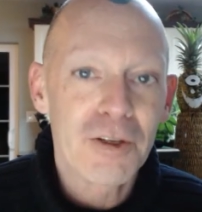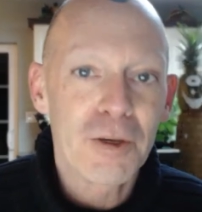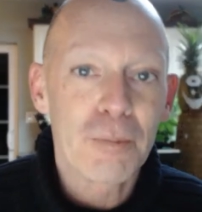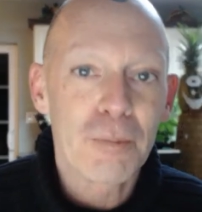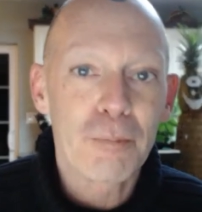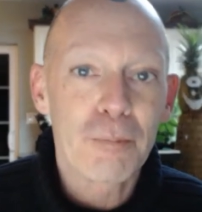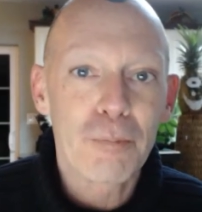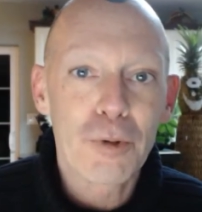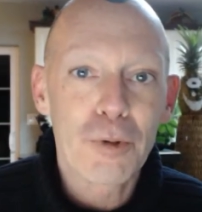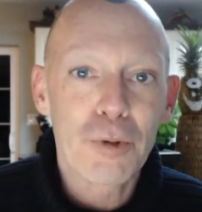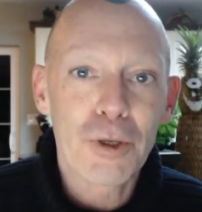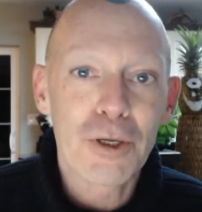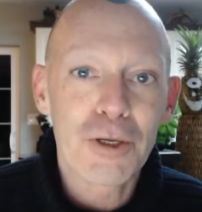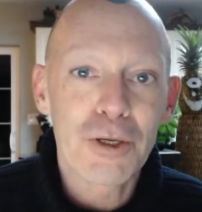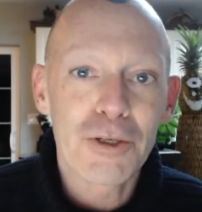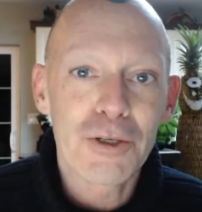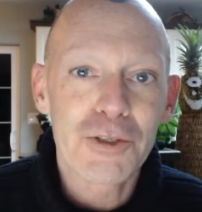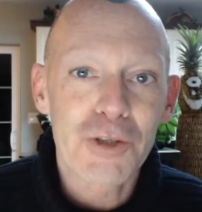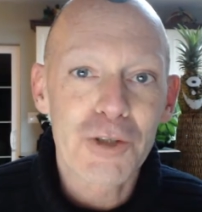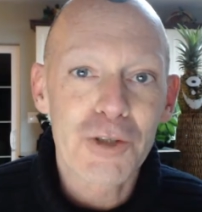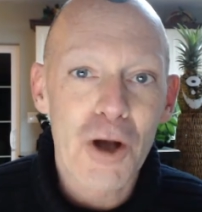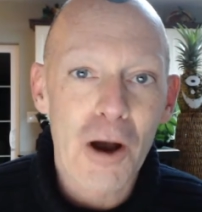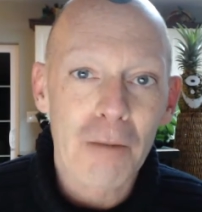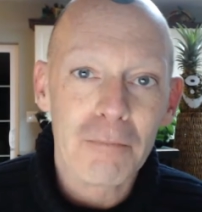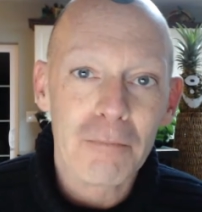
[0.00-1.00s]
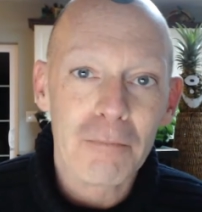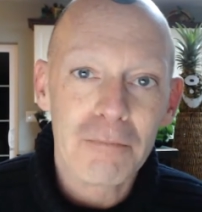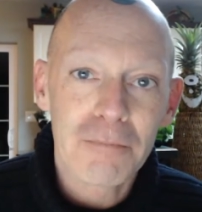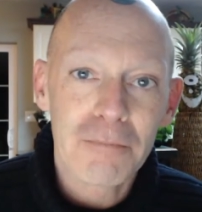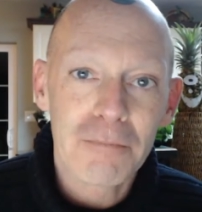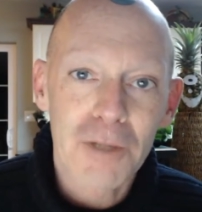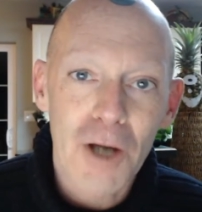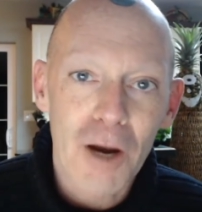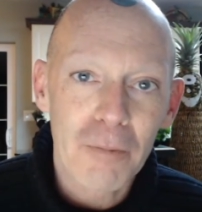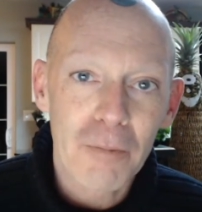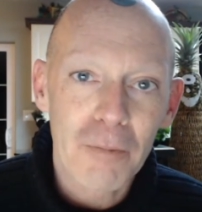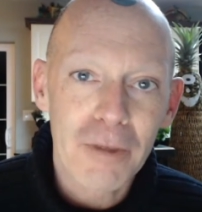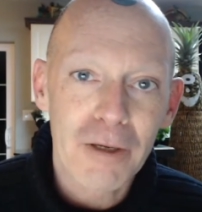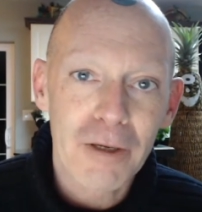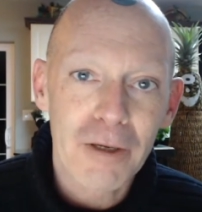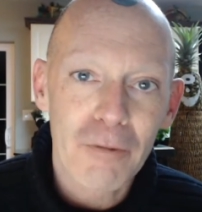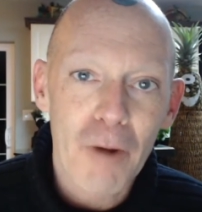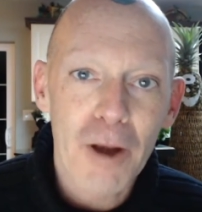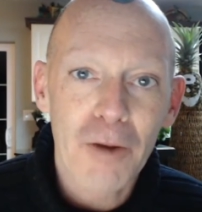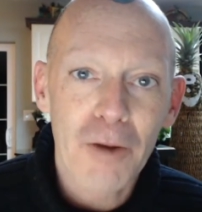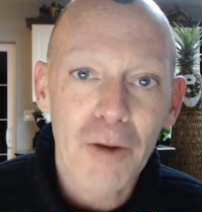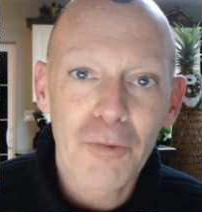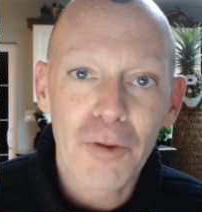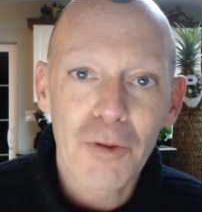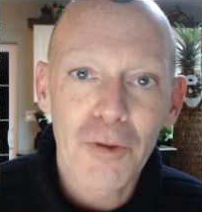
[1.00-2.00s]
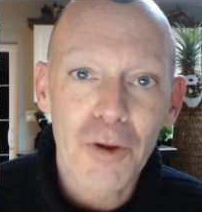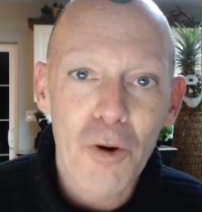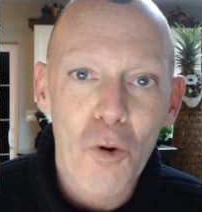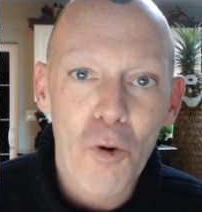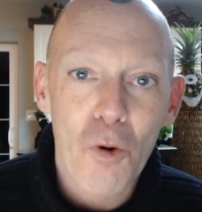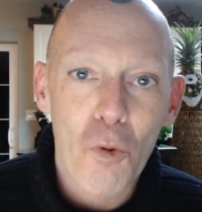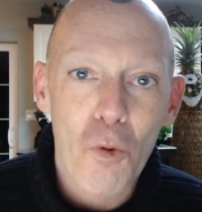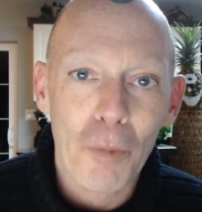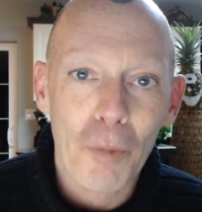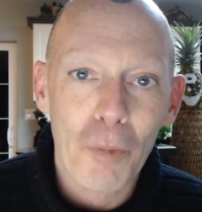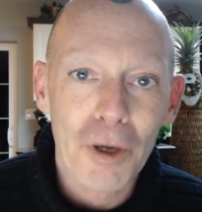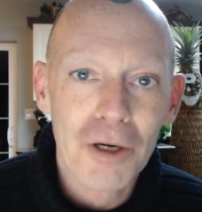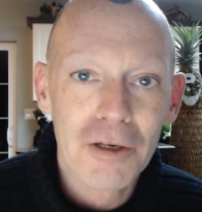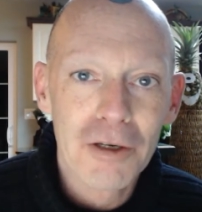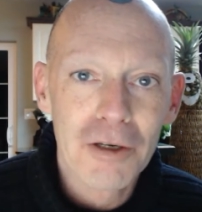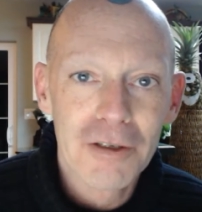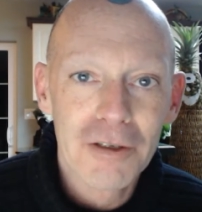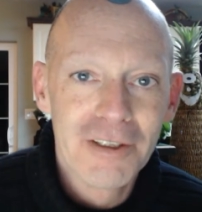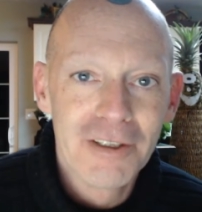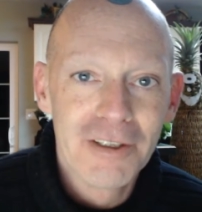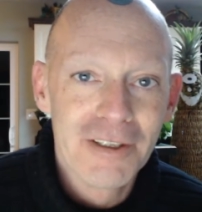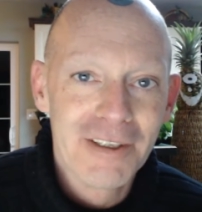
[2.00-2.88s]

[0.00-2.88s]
Did a pretty good job. Got me right in the ohm.